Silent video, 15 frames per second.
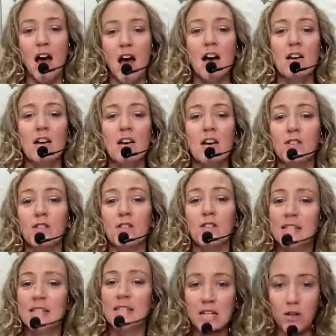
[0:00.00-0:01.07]
of
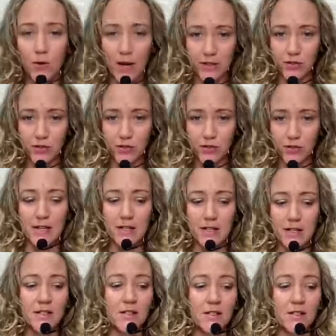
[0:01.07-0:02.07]
xenoestrogens.